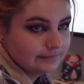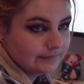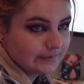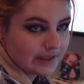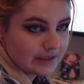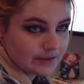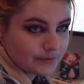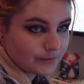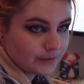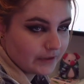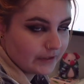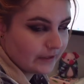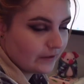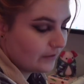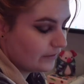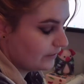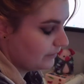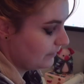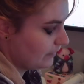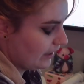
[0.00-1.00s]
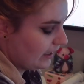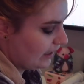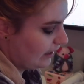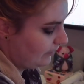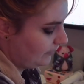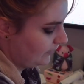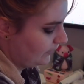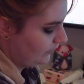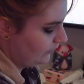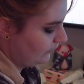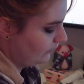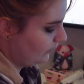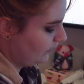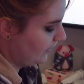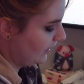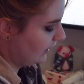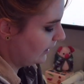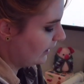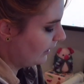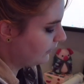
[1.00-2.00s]
That's really all that happened over the
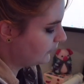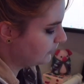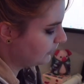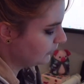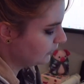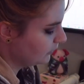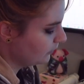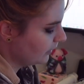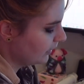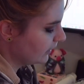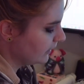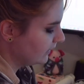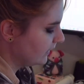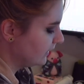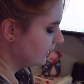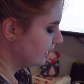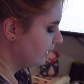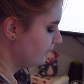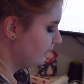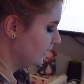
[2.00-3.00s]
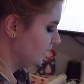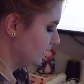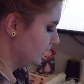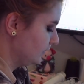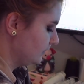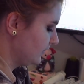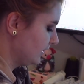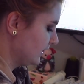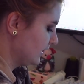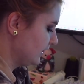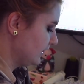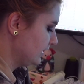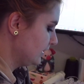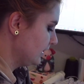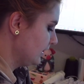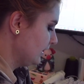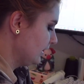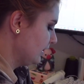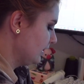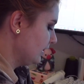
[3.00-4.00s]
weekend. I was supposed to work a Santa event this weekend.
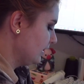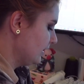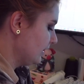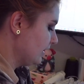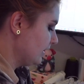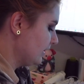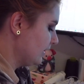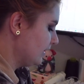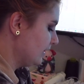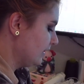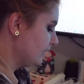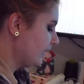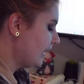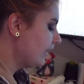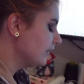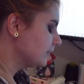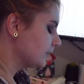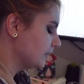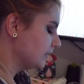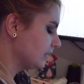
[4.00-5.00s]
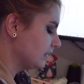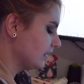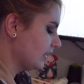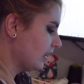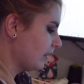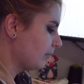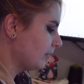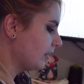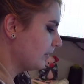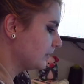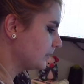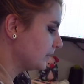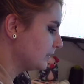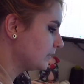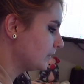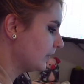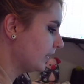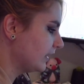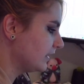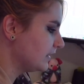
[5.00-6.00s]
That's what didn't happen. I was supposed
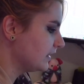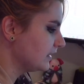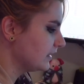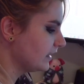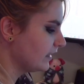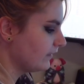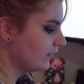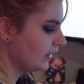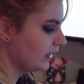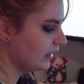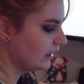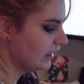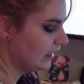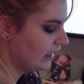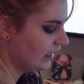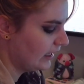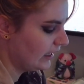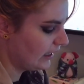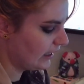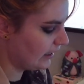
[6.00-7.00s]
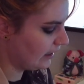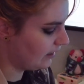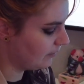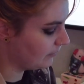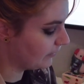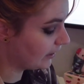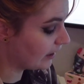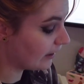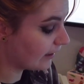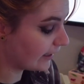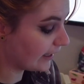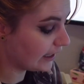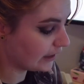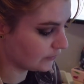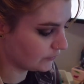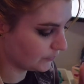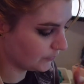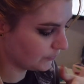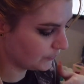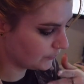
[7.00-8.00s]
to work a Santa event, but it got
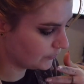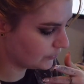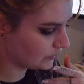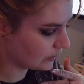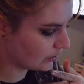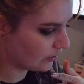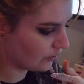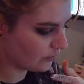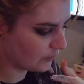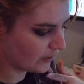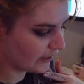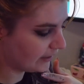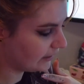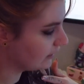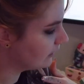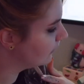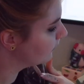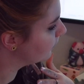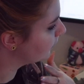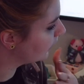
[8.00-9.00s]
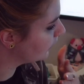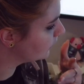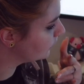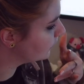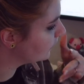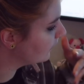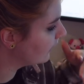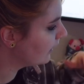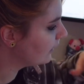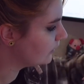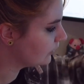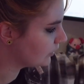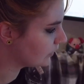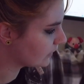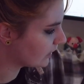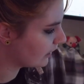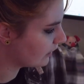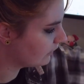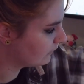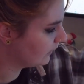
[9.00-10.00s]
canceled. So I ended up not doing that and
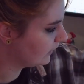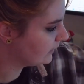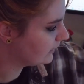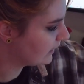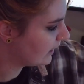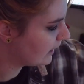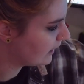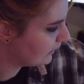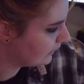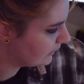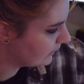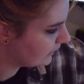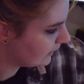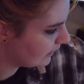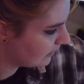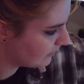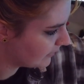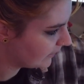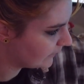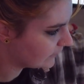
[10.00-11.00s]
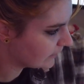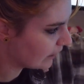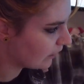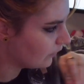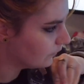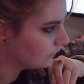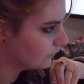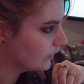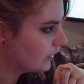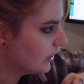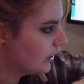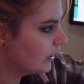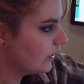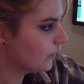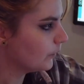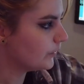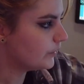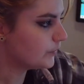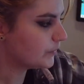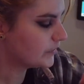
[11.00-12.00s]
just kind of taking the day to myself,
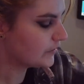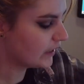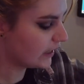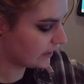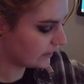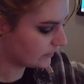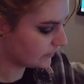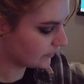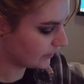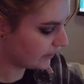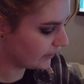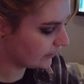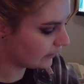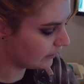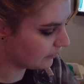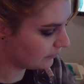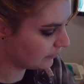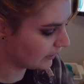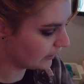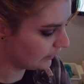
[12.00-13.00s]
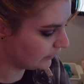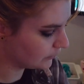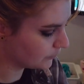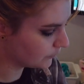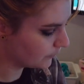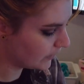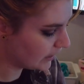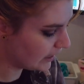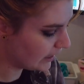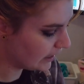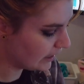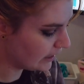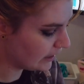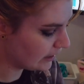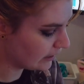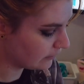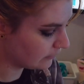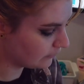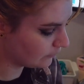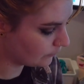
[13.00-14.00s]
which was nice. So I ended up getting to read
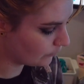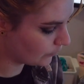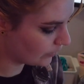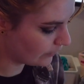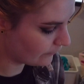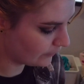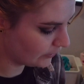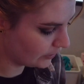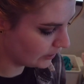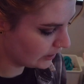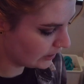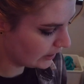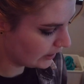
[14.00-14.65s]
and whatever.